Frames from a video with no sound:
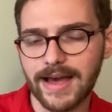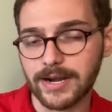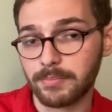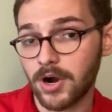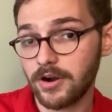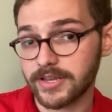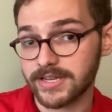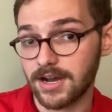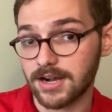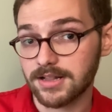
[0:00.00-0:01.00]
At a
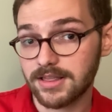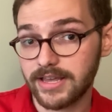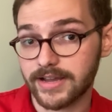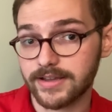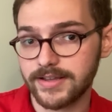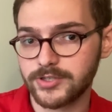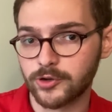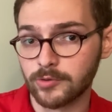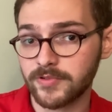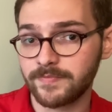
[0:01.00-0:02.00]
party, a clique is
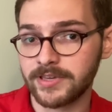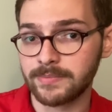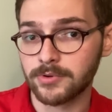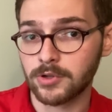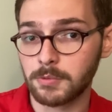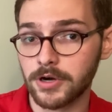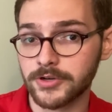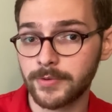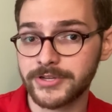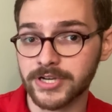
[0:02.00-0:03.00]
a group of people who all
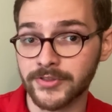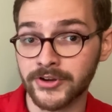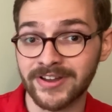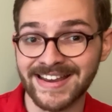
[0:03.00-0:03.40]
know each other,